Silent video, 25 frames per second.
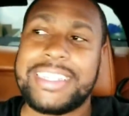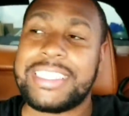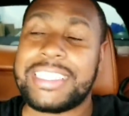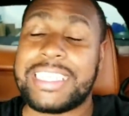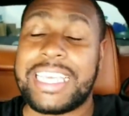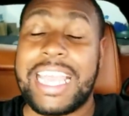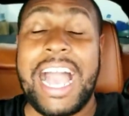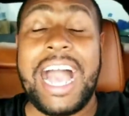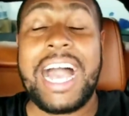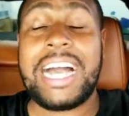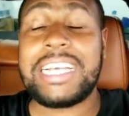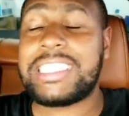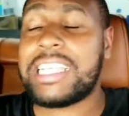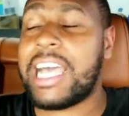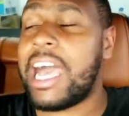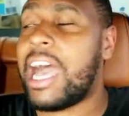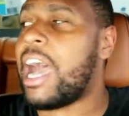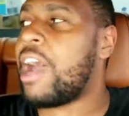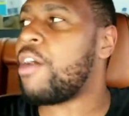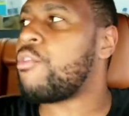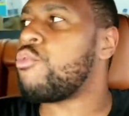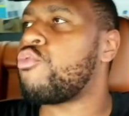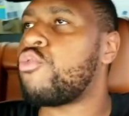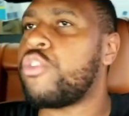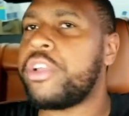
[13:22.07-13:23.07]
Guys,
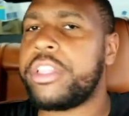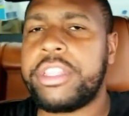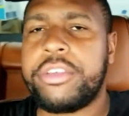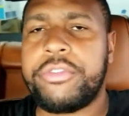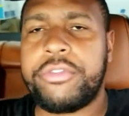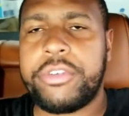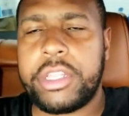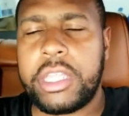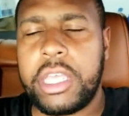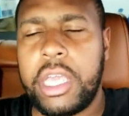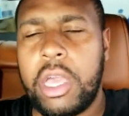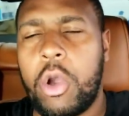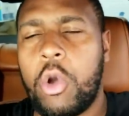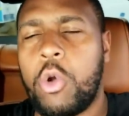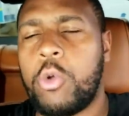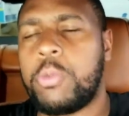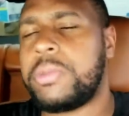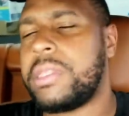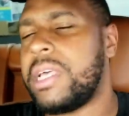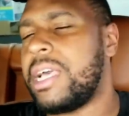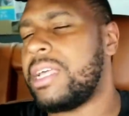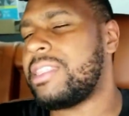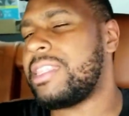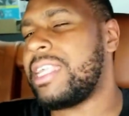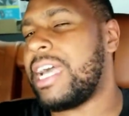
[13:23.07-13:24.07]
I really hope
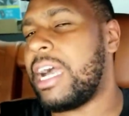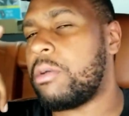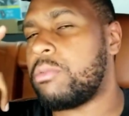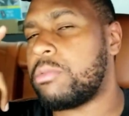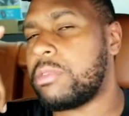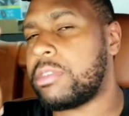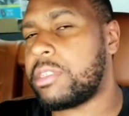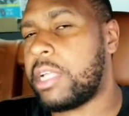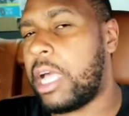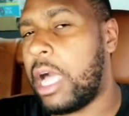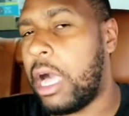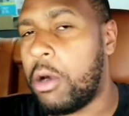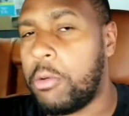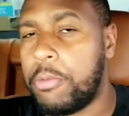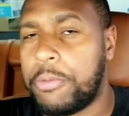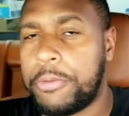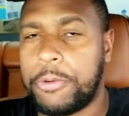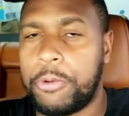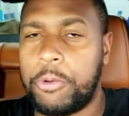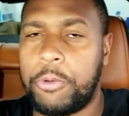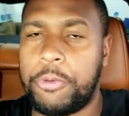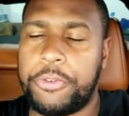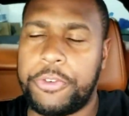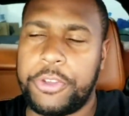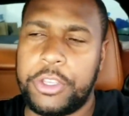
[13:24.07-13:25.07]
that that was
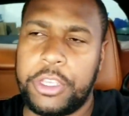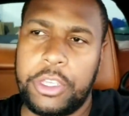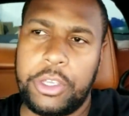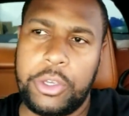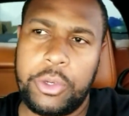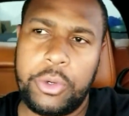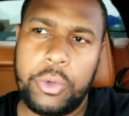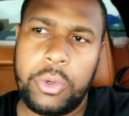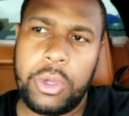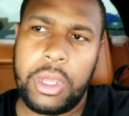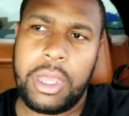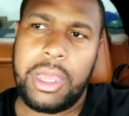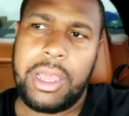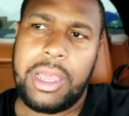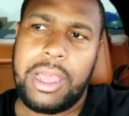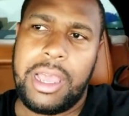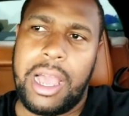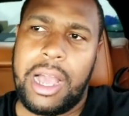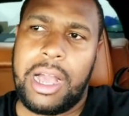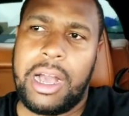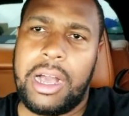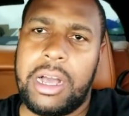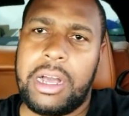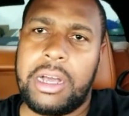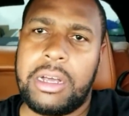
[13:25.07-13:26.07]
helpful for you.
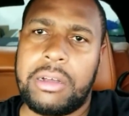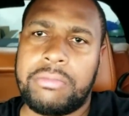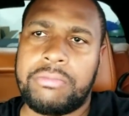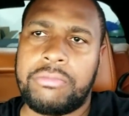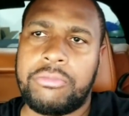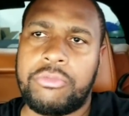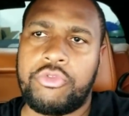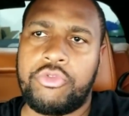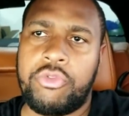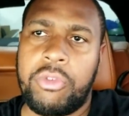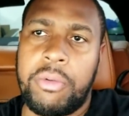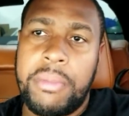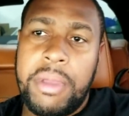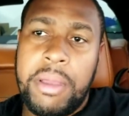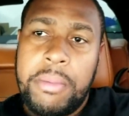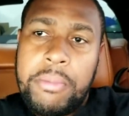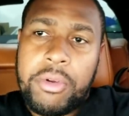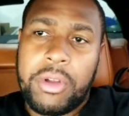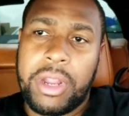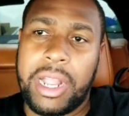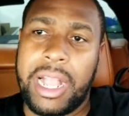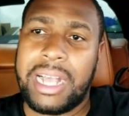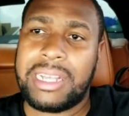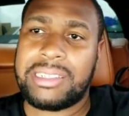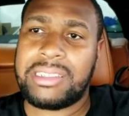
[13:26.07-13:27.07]

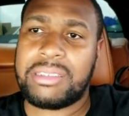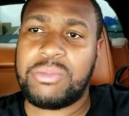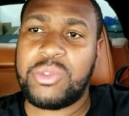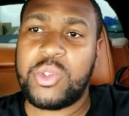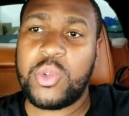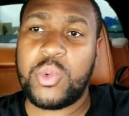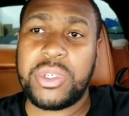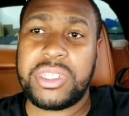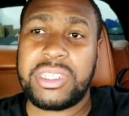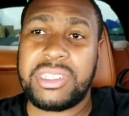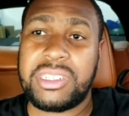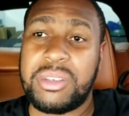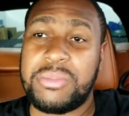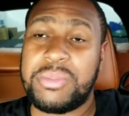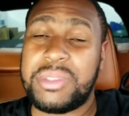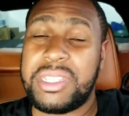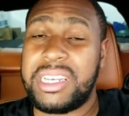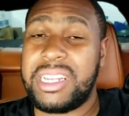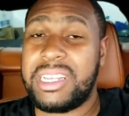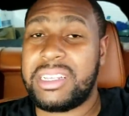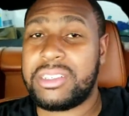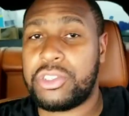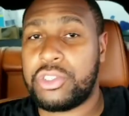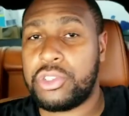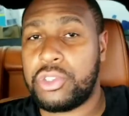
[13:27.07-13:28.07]
Remember, guys, I'm doing something
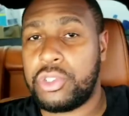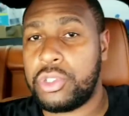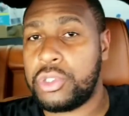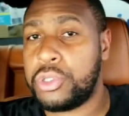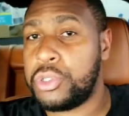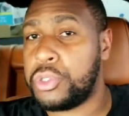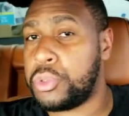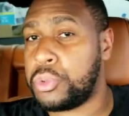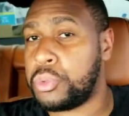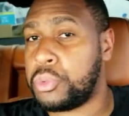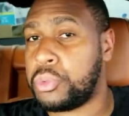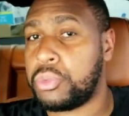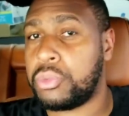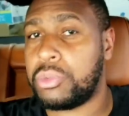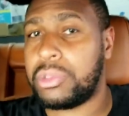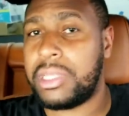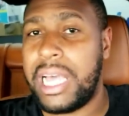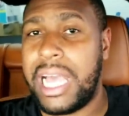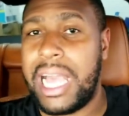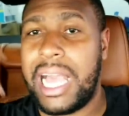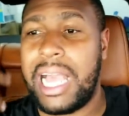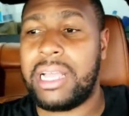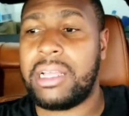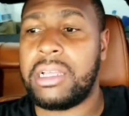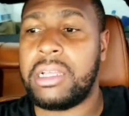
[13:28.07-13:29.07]
that's new
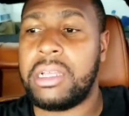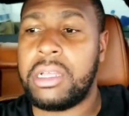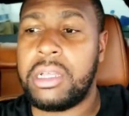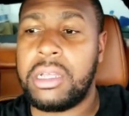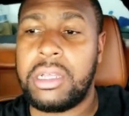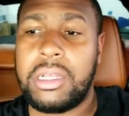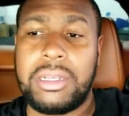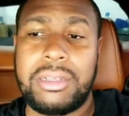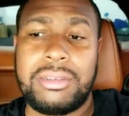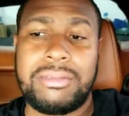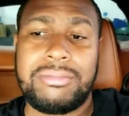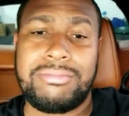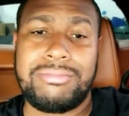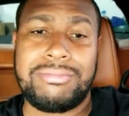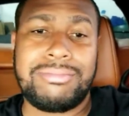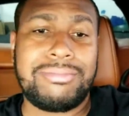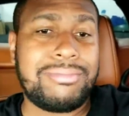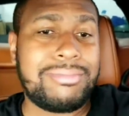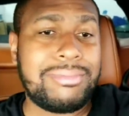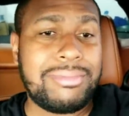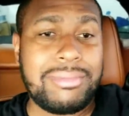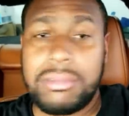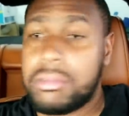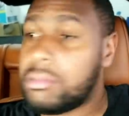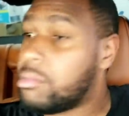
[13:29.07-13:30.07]
that
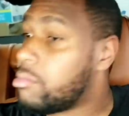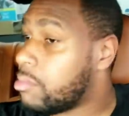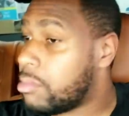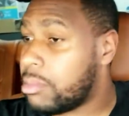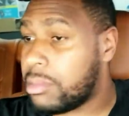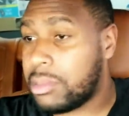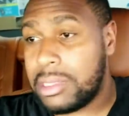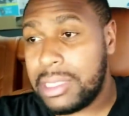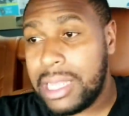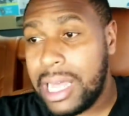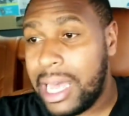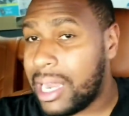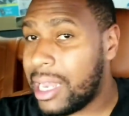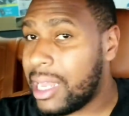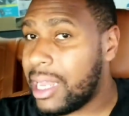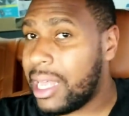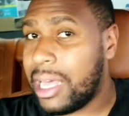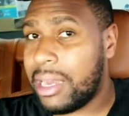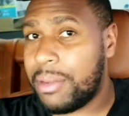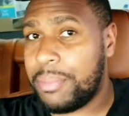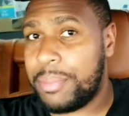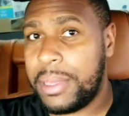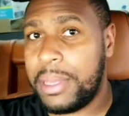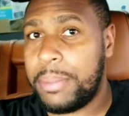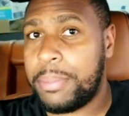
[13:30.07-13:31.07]
not a lot
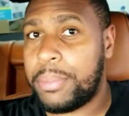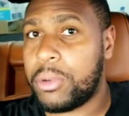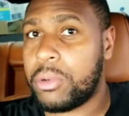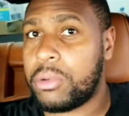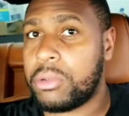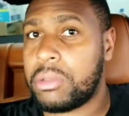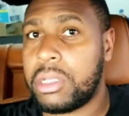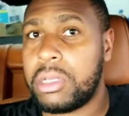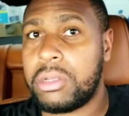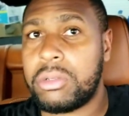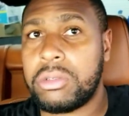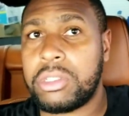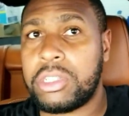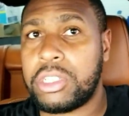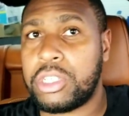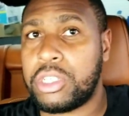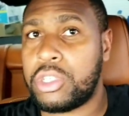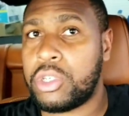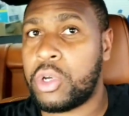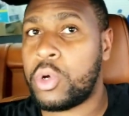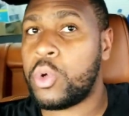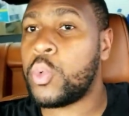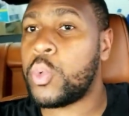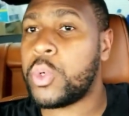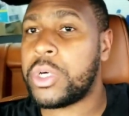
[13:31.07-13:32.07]
of people, little to
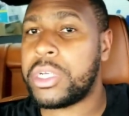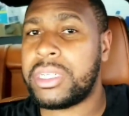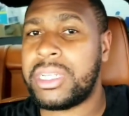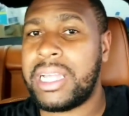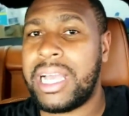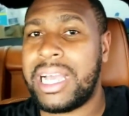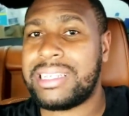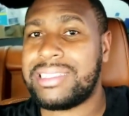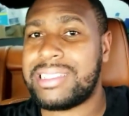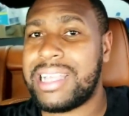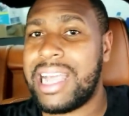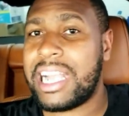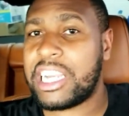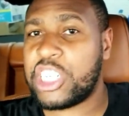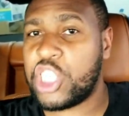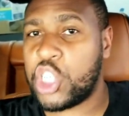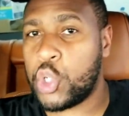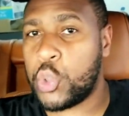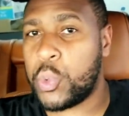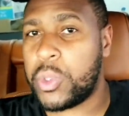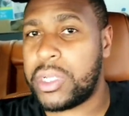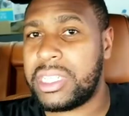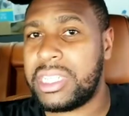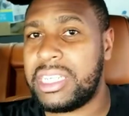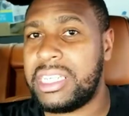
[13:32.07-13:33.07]
no one, has
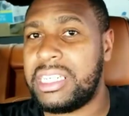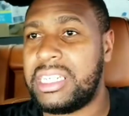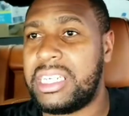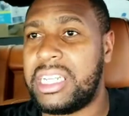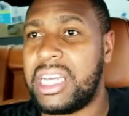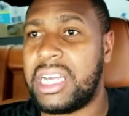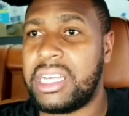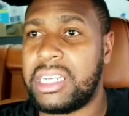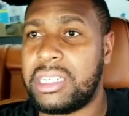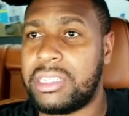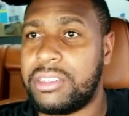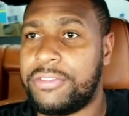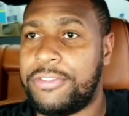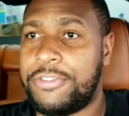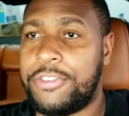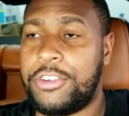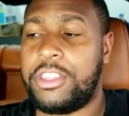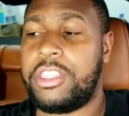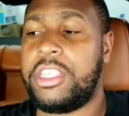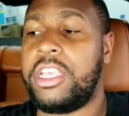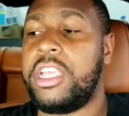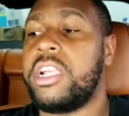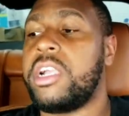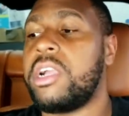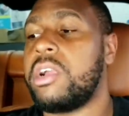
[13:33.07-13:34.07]
actually done for
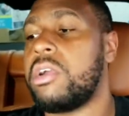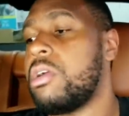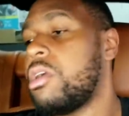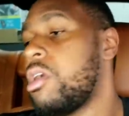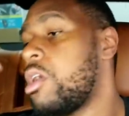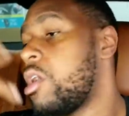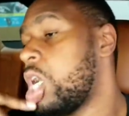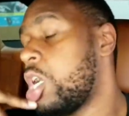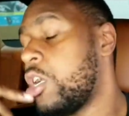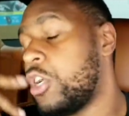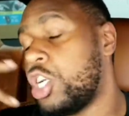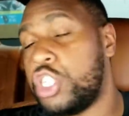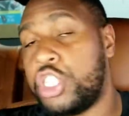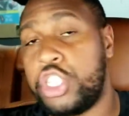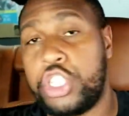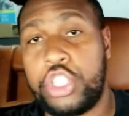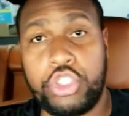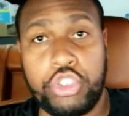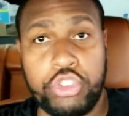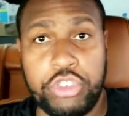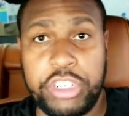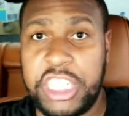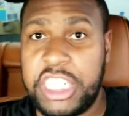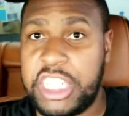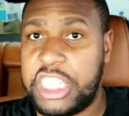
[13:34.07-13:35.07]
their
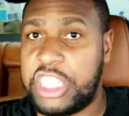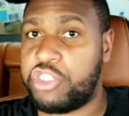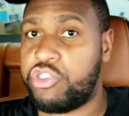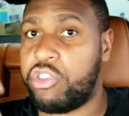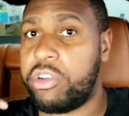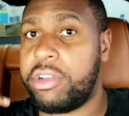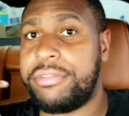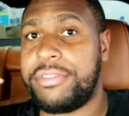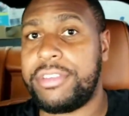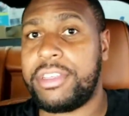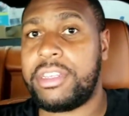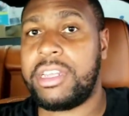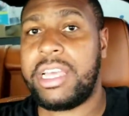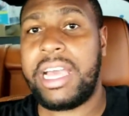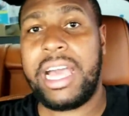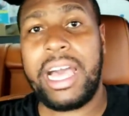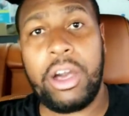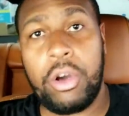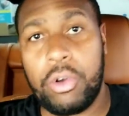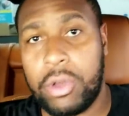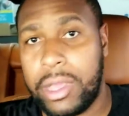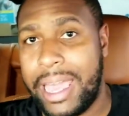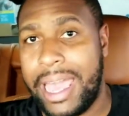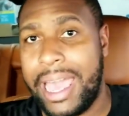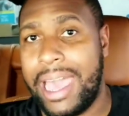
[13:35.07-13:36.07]
street-driven
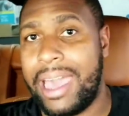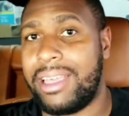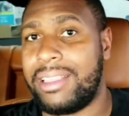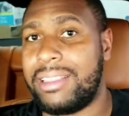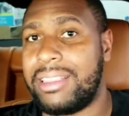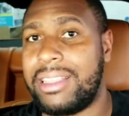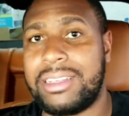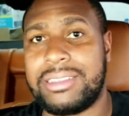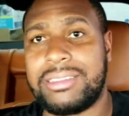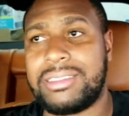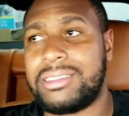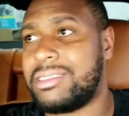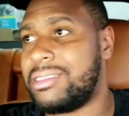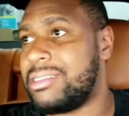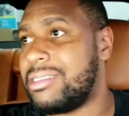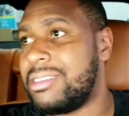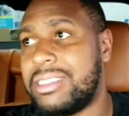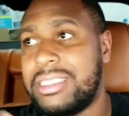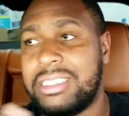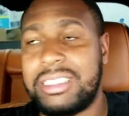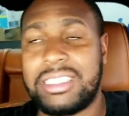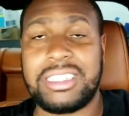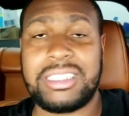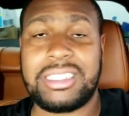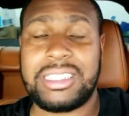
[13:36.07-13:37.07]
Hellcat. It's
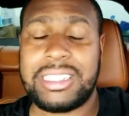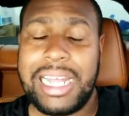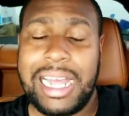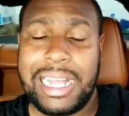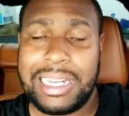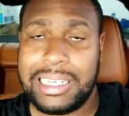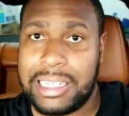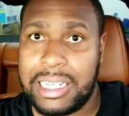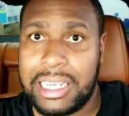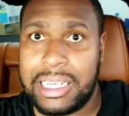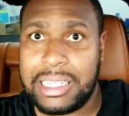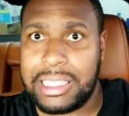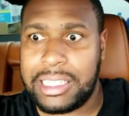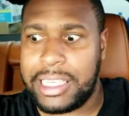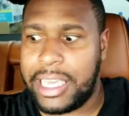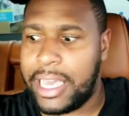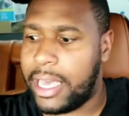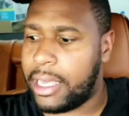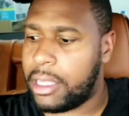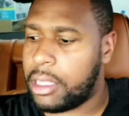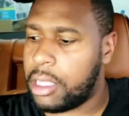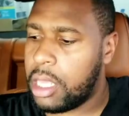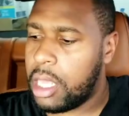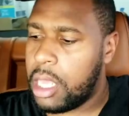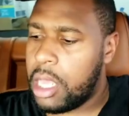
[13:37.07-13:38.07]
just not done yet.